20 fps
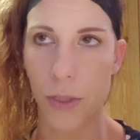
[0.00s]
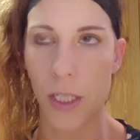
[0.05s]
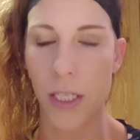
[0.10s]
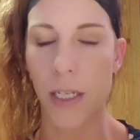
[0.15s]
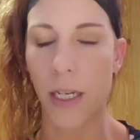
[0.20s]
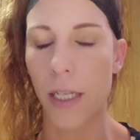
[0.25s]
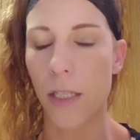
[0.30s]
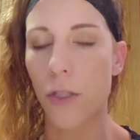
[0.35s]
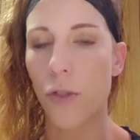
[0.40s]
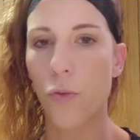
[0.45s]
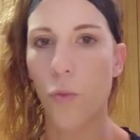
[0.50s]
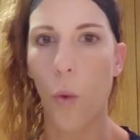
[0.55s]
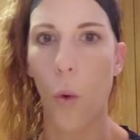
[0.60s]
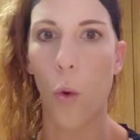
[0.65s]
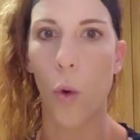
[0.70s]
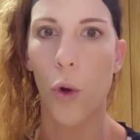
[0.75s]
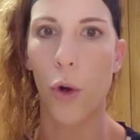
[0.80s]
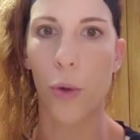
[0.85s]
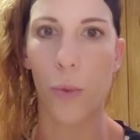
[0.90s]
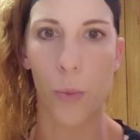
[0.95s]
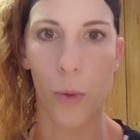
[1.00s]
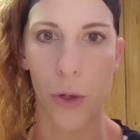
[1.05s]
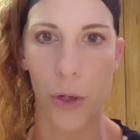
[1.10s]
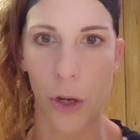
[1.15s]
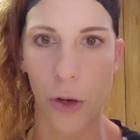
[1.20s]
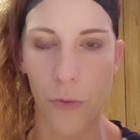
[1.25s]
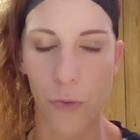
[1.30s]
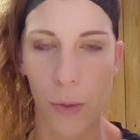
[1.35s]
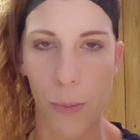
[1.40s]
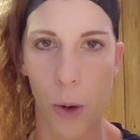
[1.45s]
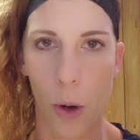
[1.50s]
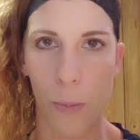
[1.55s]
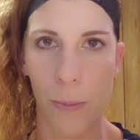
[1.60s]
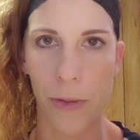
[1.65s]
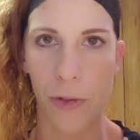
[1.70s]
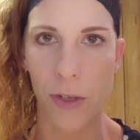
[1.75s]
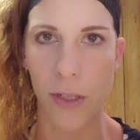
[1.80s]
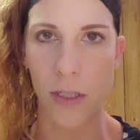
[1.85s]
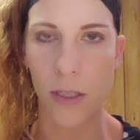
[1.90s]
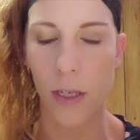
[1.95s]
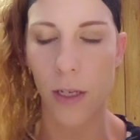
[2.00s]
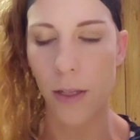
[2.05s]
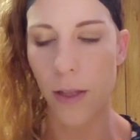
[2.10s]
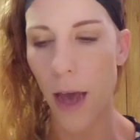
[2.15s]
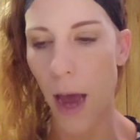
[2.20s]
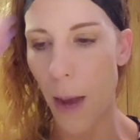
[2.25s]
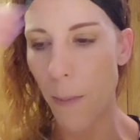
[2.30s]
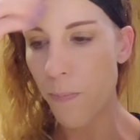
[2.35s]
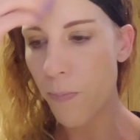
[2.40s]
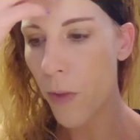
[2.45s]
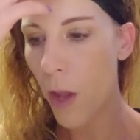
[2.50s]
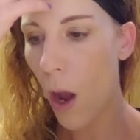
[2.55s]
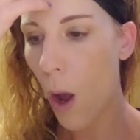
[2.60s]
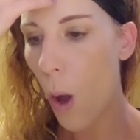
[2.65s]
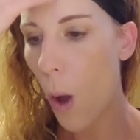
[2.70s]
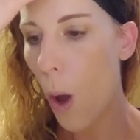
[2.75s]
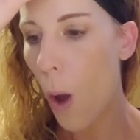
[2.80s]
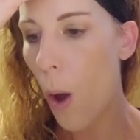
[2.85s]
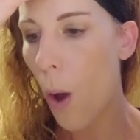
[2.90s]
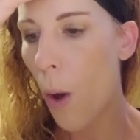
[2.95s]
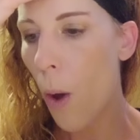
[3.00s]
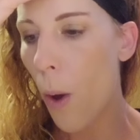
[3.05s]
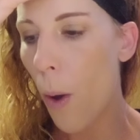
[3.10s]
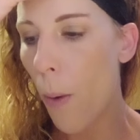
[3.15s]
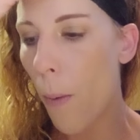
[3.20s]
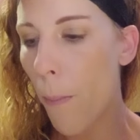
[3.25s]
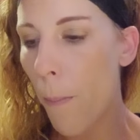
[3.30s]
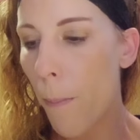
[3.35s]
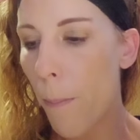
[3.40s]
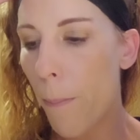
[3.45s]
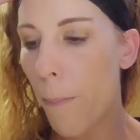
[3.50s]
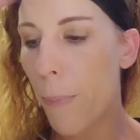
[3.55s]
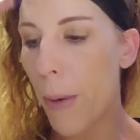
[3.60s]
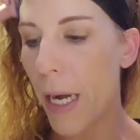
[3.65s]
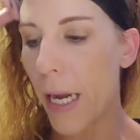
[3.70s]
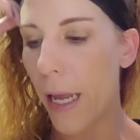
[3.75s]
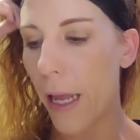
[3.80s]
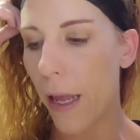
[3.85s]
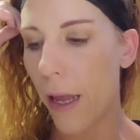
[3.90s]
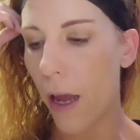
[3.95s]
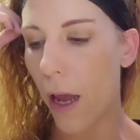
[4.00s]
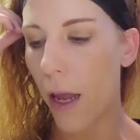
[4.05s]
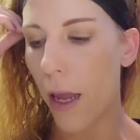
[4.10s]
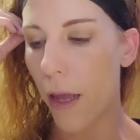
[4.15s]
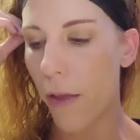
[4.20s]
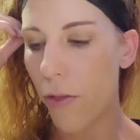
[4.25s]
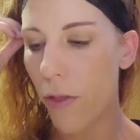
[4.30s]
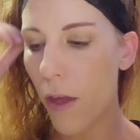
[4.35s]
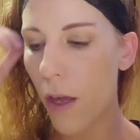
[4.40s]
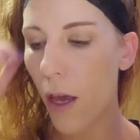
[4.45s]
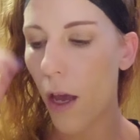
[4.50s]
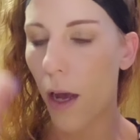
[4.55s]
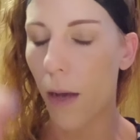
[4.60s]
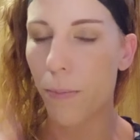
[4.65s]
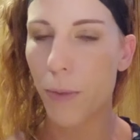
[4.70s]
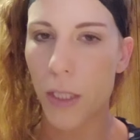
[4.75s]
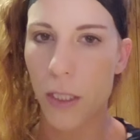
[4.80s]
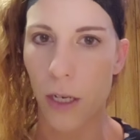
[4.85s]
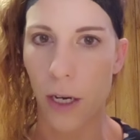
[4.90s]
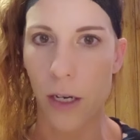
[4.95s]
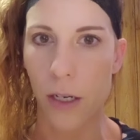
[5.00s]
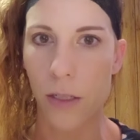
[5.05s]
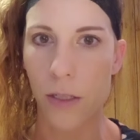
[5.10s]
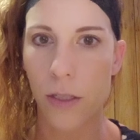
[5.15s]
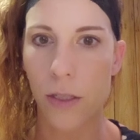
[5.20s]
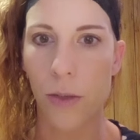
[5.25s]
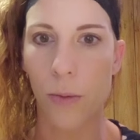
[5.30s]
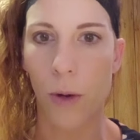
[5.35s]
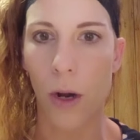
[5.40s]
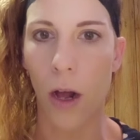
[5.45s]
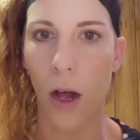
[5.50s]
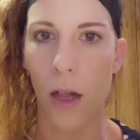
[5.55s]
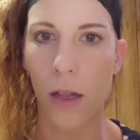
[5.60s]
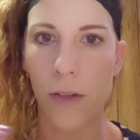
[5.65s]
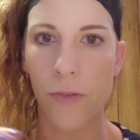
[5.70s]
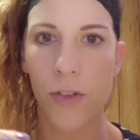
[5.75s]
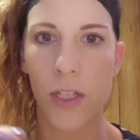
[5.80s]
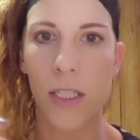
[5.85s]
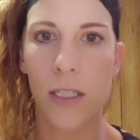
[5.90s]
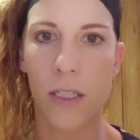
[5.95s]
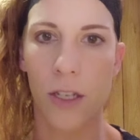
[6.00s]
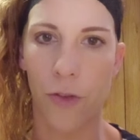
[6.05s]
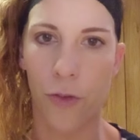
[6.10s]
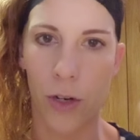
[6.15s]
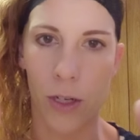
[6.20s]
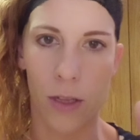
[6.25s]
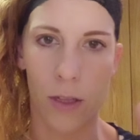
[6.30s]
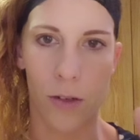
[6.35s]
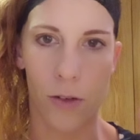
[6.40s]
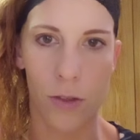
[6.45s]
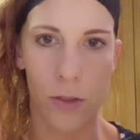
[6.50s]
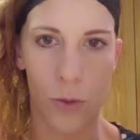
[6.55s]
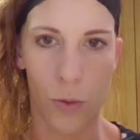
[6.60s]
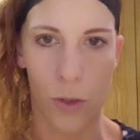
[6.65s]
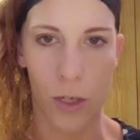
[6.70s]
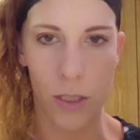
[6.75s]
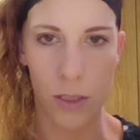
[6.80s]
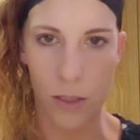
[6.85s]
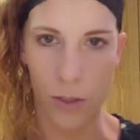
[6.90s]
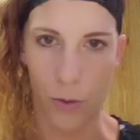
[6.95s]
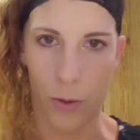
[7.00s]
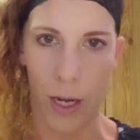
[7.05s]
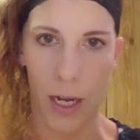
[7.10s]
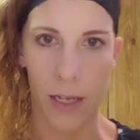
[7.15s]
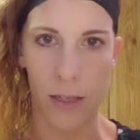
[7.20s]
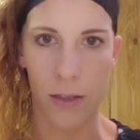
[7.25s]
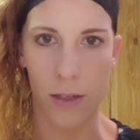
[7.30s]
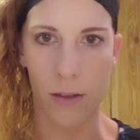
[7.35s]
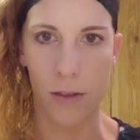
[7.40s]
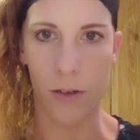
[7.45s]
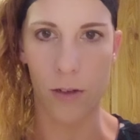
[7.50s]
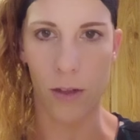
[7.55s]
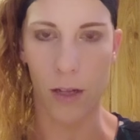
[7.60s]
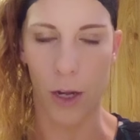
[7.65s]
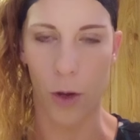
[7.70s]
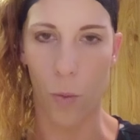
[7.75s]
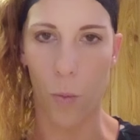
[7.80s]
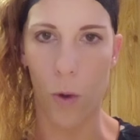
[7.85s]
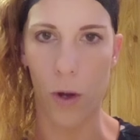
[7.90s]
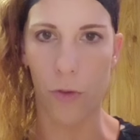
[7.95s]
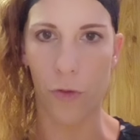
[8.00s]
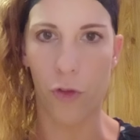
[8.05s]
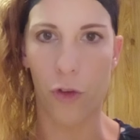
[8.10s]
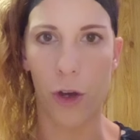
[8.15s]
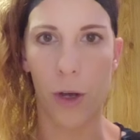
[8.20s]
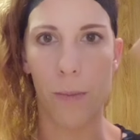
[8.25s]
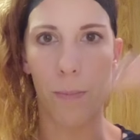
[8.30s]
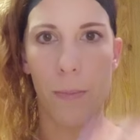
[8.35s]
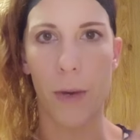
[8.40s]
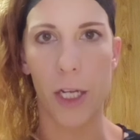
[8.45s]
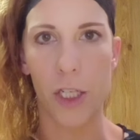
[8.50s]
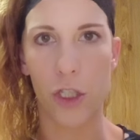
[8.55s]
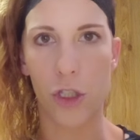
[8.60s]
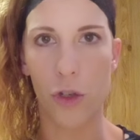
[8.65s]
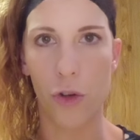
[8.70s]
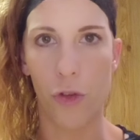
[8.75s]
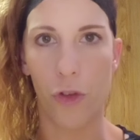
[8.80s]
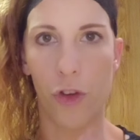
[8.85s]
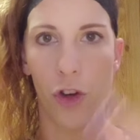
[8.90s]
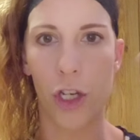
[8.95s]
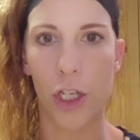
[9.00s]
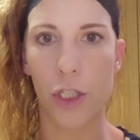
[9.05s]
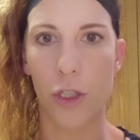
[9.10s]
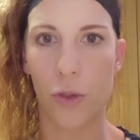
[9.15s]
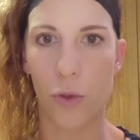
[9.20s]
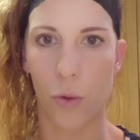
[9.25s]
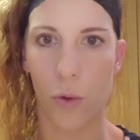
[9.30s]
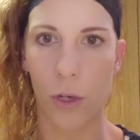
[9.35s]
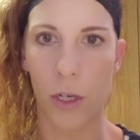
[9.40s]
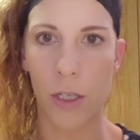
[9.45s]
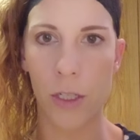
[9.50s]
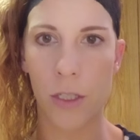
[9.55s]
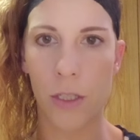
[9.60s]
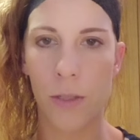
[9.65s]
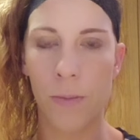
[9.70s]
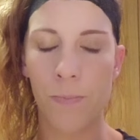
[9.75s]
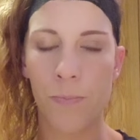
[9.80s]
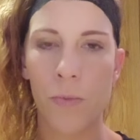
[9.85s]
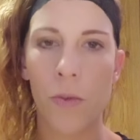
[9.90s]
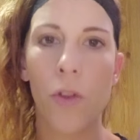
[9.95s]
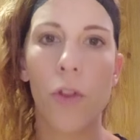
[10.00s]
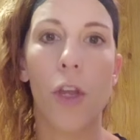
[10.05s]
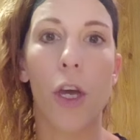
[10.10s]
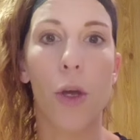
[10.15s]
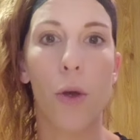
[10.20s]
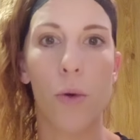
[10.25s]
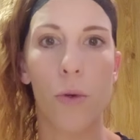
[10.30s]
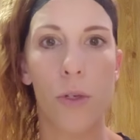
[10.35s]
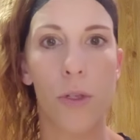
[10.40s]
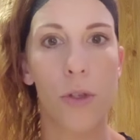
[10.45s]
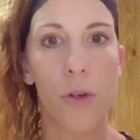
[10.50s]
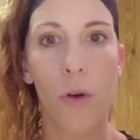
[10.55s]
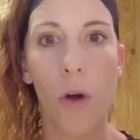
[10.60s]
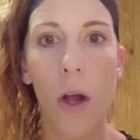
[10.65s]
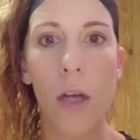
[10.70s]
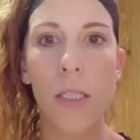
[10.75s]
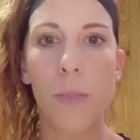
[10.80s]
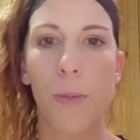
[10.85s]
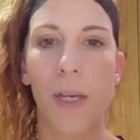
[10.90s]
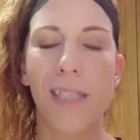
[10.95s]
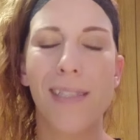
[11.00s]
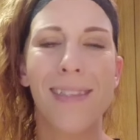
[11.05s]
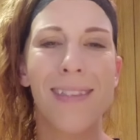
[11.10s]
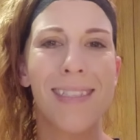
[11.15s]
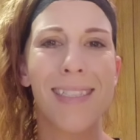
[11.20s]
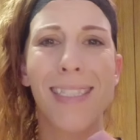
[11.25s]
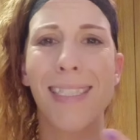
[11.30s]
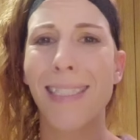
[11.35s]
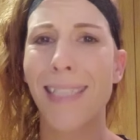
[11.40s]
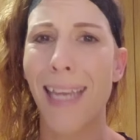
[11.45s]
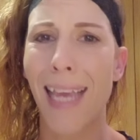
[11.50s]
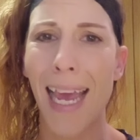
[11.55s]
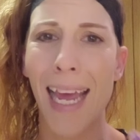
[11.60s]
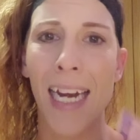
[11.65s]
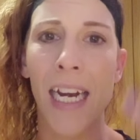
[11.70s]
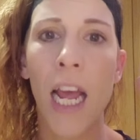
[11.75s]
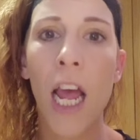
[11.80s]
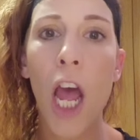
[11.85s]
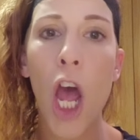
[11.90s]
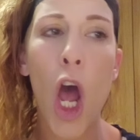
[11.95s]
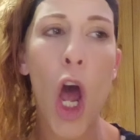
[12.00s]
really nice for working from home and things like that. But in the upstairs, there were all of these different little doors, okay? The little like 1 foot by 2 foot doors that go into the crawl space. And this is again